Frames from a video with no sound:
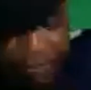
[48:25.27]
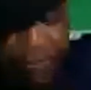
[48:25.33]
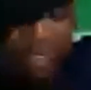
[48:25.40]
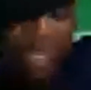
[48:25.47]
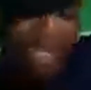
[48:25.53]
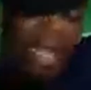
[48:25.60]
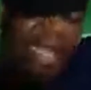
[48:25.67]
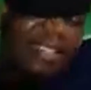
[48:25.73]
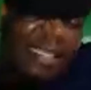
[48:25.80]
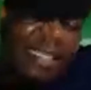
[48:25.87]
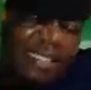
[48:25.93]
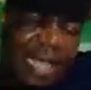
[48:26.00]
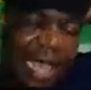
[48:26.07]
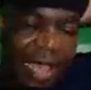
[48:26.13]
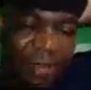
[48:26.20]
Last
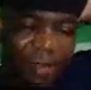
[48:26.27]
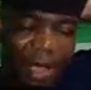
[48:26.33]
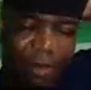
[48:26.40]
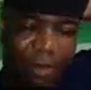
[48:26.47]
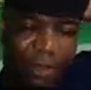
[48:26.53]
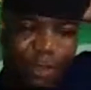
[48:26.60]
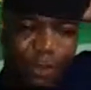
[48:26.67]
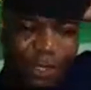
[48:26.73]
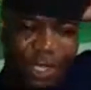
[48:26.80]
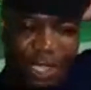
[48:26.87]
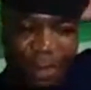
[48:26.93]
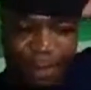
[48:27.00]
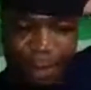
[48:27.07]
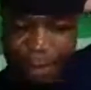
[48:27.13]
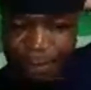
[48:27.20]
time I was talking
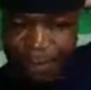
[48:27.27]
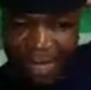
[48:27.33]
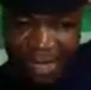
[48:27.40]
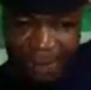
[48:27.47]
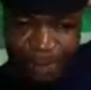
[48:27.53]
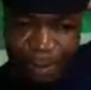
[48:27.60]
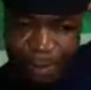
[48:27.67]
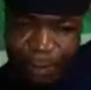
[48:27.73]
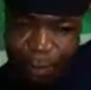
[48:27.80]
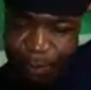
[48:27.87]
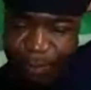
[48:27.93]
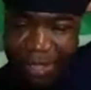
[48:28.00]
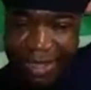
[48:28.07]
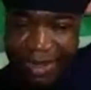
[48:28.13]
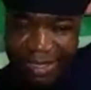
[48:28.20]
about black people
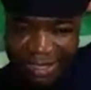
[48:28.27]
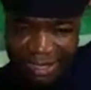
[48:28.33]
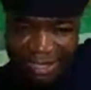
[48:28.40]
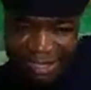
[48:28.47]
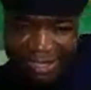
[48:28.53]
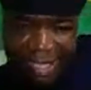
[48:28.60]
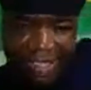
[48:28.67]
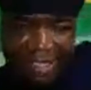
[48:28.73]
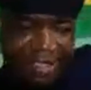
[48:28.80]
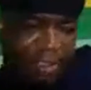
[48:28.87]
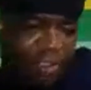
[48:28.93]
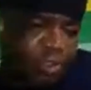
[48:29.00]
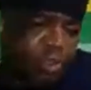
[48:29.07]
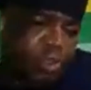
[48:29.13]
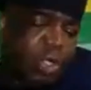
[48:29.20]
being resistant
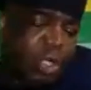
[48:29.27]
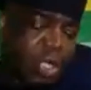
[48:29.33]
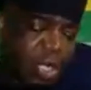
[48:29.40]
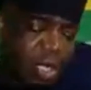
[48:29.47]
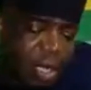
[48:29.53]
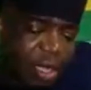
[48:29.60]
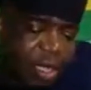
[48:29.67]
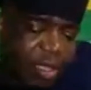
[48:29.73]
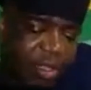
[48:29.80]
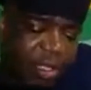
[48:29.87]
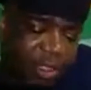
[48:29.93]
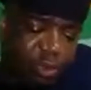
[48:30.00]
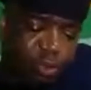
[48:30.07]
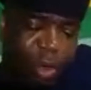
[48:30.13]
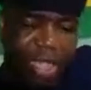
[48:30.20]
to
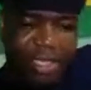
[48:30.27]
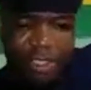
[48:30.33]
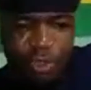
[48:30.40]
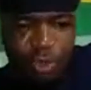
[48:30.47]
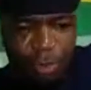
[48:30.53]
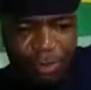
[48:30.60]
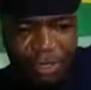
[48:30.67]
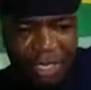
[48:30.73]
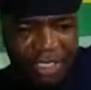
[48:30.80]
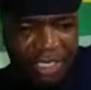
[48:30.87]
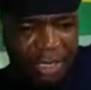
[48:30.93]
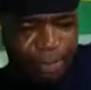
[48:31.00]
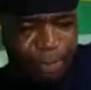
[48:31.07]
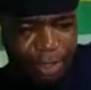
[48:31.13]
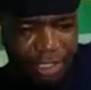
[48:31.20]
these
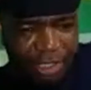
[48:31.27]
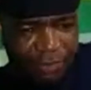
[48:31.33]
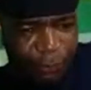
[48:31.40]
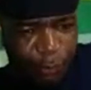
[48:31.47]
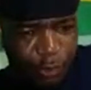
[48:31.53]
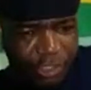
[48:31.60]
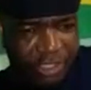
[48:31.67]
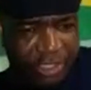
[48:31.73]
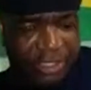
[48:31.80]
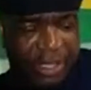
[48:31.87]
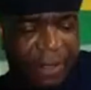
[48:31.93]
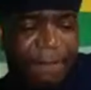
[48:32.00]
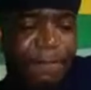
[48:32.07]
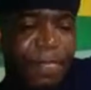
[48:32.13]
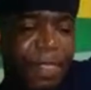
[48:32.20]
white-dominated police forces,
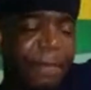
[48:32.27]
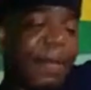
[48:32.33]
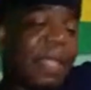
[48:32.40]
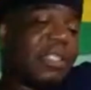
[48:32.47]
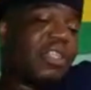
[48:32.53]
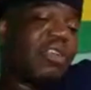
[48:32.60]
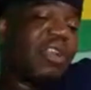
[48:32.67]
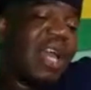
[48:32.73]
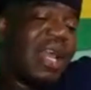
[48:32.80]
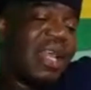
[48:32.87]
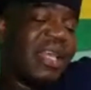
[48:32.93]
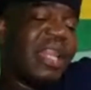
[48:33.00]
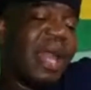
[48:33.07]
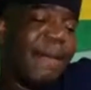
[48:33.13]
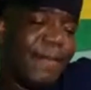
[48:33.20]
particularly
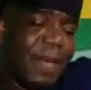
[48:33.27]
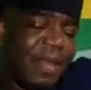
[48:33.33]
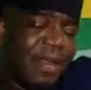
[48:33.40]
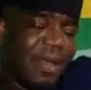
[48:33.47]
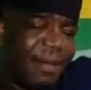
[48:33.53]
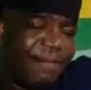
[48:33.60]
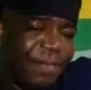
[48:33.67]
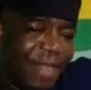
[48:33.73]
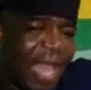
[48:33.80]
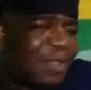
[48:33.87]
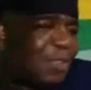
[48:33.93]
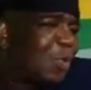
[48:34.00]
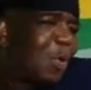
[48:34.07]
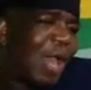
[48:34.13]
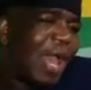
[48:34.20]
in America. I
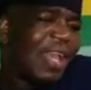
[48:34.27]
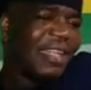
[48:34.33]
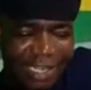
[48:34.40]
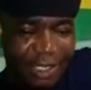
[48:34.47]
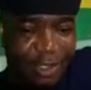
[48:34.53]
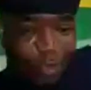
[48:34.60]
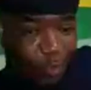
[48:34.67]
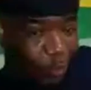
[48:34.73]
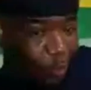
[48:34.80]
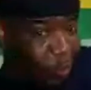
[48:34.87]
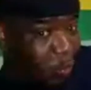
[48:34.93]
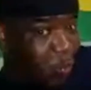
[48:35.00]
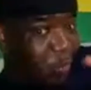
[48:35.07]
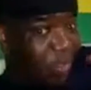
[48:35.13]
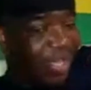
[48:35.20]
had an
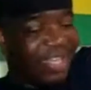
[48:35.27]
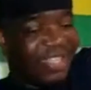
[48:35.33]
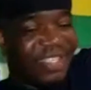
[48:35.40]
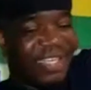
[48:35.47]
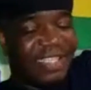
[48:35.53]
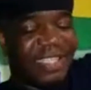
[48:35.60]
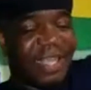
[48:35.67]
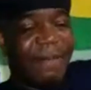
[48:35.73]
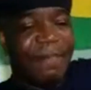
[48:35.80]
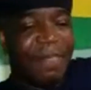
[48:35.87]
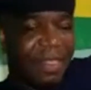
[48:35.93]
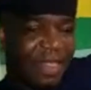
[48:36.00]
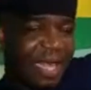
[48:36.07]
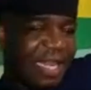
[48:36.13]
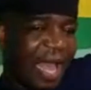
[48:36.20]
incident, two
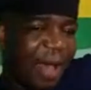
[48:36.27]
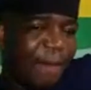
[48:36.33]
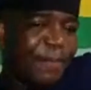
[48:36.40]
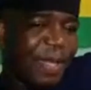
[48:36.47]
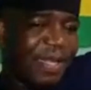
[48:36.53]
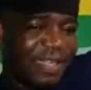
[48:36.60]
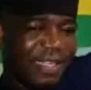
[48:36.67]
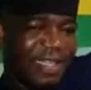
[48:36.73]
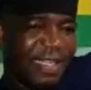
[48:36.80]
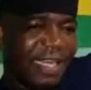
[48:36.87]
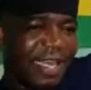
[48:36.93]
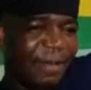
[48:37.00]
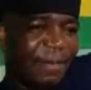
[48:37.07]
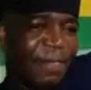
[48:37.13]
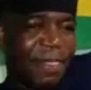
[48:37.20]
incidents that
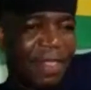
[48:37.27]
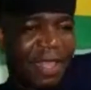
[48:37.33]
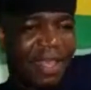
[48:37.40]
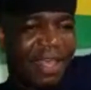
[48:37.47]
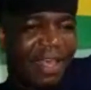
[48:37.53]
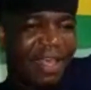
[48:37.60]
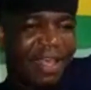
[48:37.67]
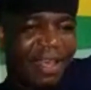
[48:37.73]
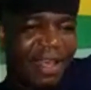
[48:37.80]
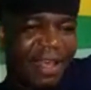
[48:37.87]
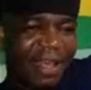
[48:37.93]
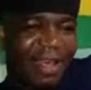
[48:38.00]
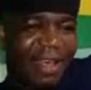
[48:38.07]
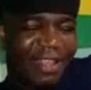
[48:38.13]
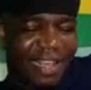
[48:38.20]
happened here
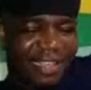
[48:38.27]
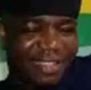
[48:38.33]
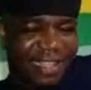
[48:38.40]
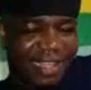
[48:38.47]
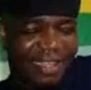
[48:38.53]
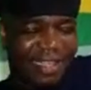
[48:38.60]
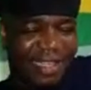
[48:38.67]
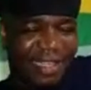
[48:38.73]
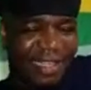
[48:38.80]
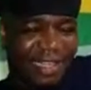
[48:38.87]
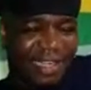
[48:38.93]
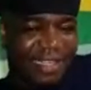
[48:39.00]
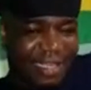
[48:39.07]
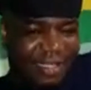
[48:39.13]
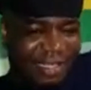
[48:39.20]

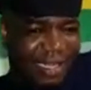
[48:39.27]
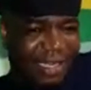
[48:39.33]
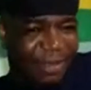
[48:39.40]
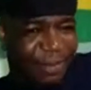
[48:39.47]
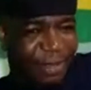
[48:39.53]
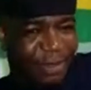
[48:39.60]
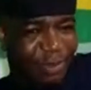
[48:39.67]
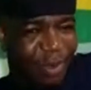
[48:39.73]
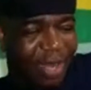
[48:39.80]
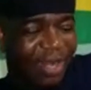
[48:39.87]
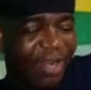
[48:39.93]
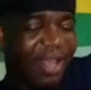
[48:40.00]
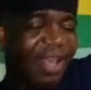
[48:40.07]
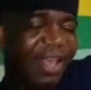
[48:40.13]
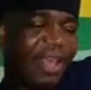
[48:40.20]
yesterday
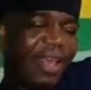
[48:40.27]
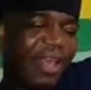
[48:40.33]
but one.